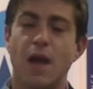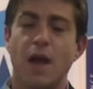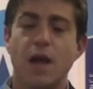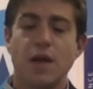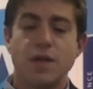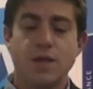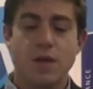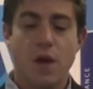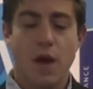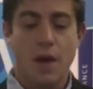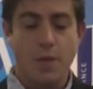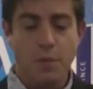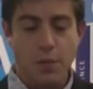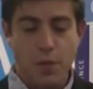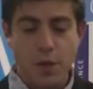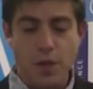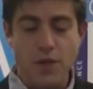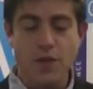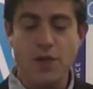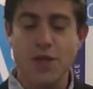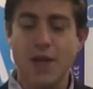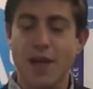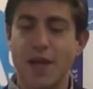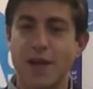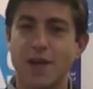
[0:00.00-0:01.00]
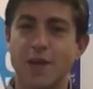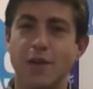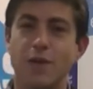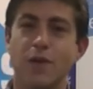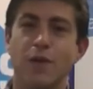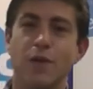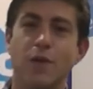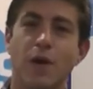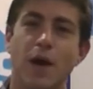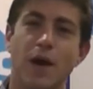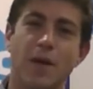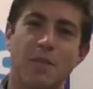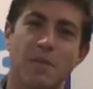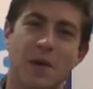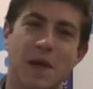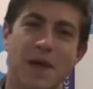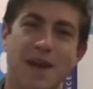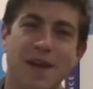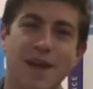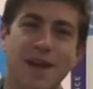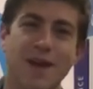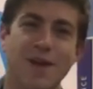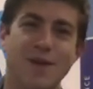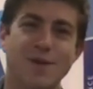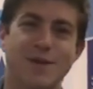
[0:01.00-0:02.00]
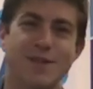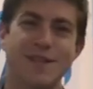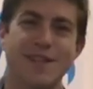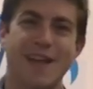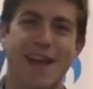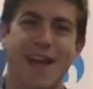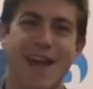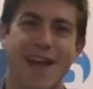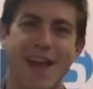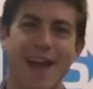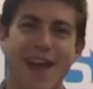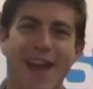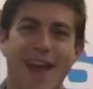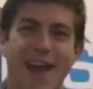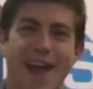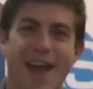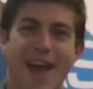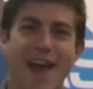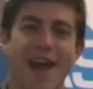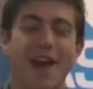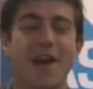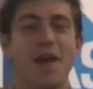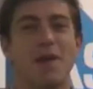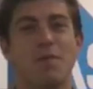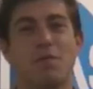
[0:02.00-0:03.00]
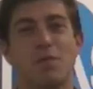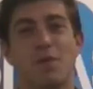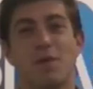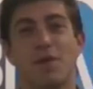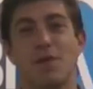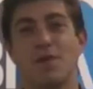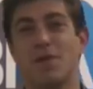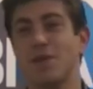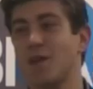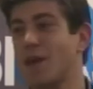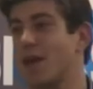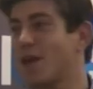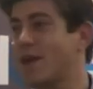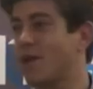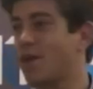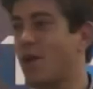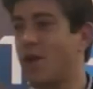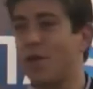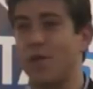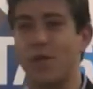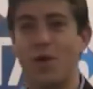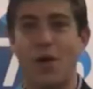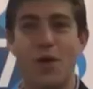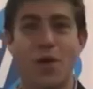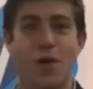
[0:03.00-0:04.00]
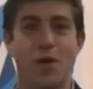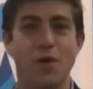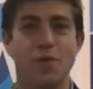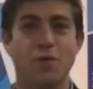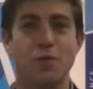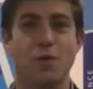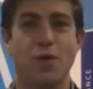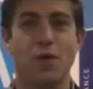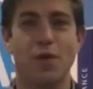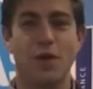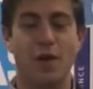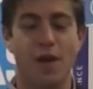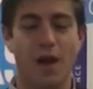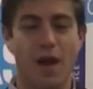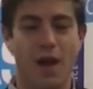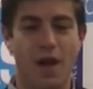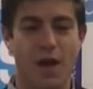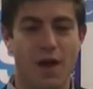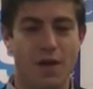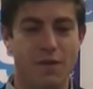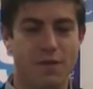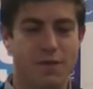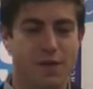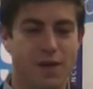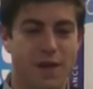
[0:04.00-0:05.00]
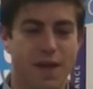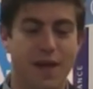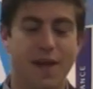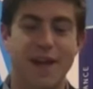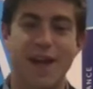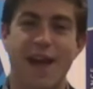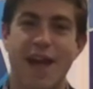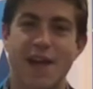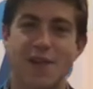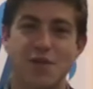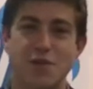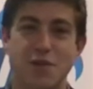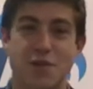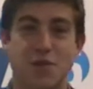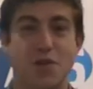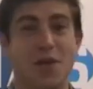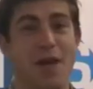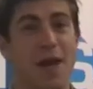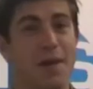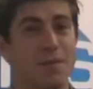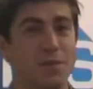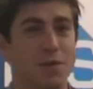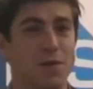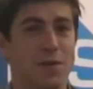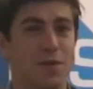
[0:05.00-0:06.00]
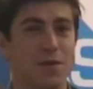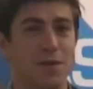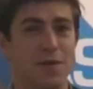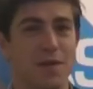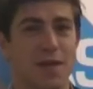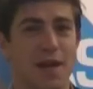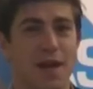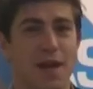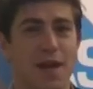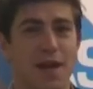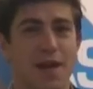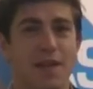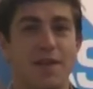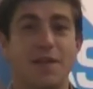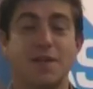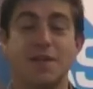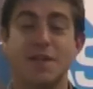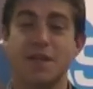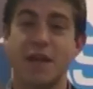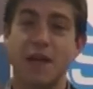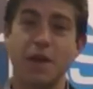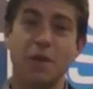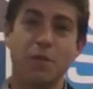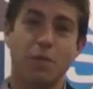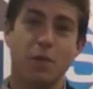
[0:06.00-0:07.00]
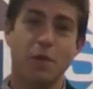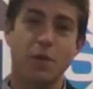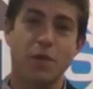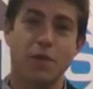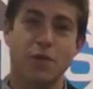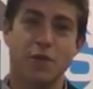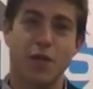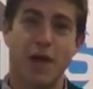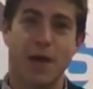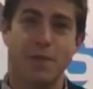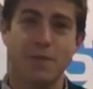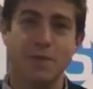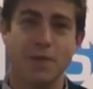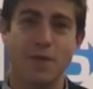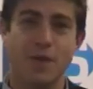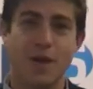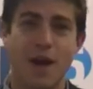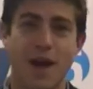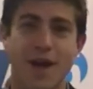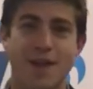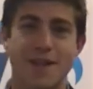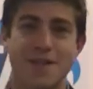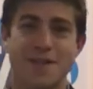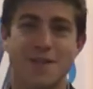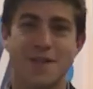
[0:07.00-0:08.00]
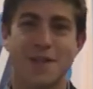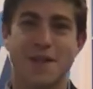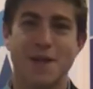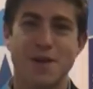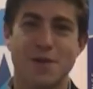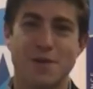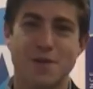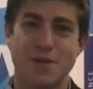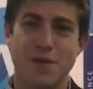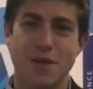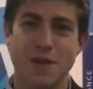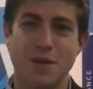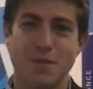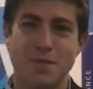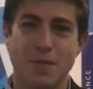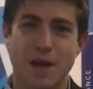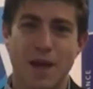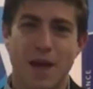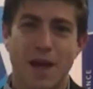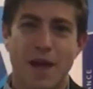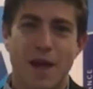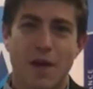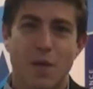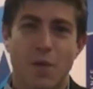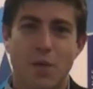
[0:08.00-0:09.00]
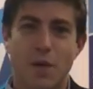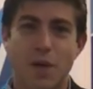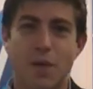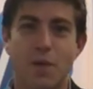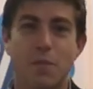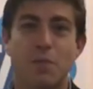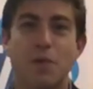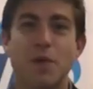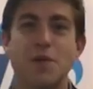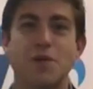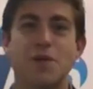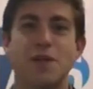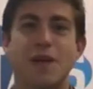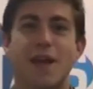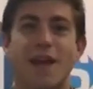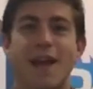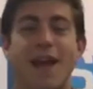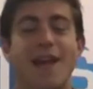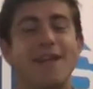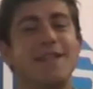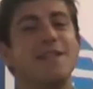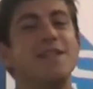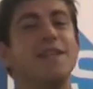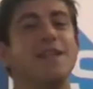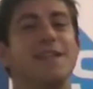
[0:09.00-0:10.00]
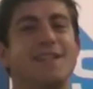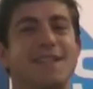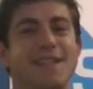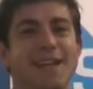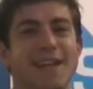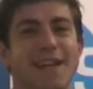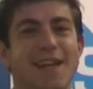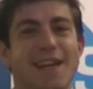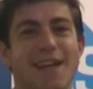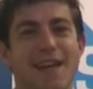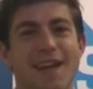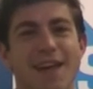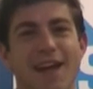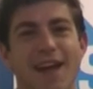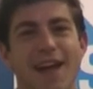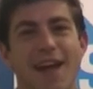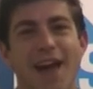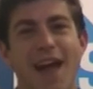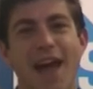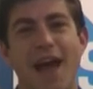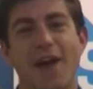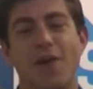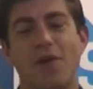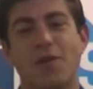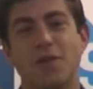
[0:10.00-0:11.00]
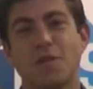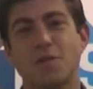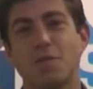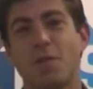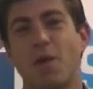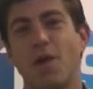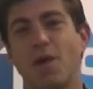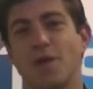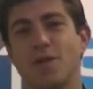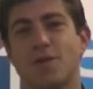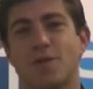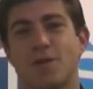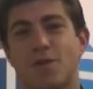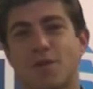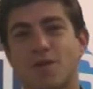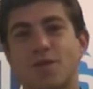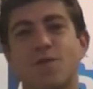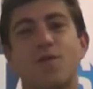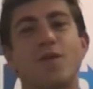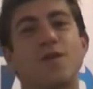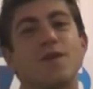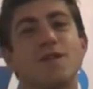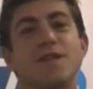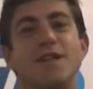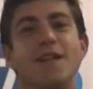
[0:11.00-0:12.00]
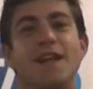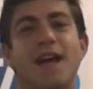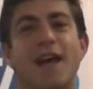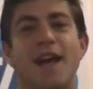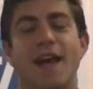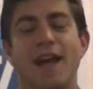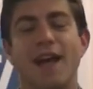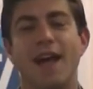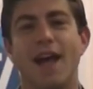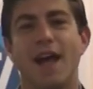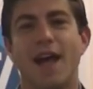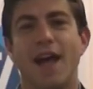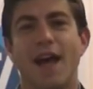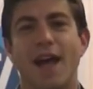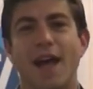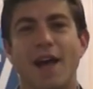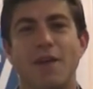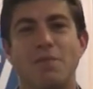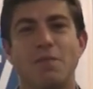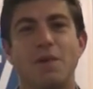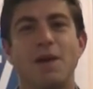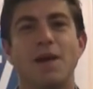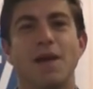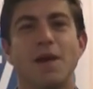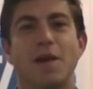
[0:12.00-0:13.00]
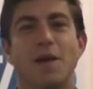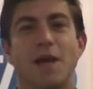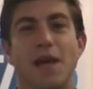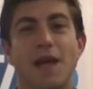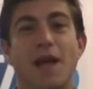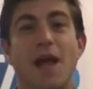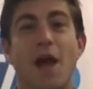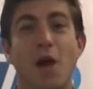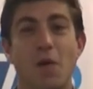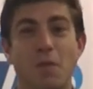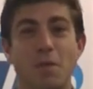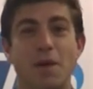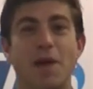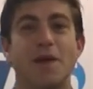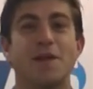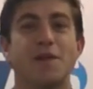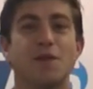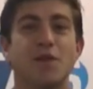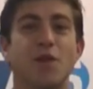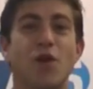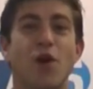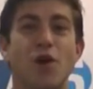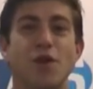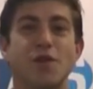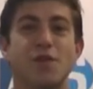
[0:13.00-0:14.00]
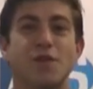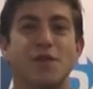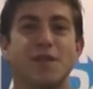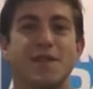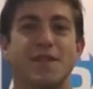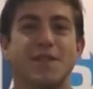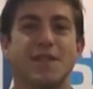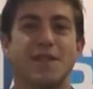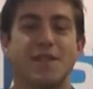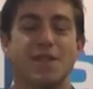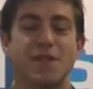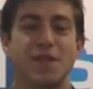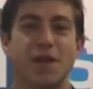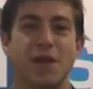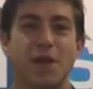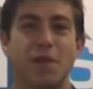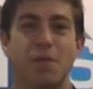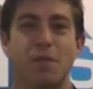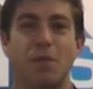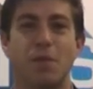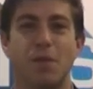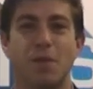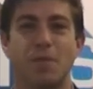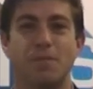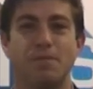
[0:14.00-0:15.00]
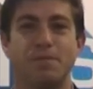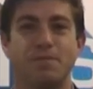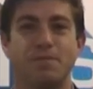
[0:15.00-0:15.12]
So I appreciate you being here today, and I appreciate all the hard work of the Asia chapters, the Singapore chapter and its leadership. We appreciate ATD and our sponsors for today in helping us launch this in Singapore.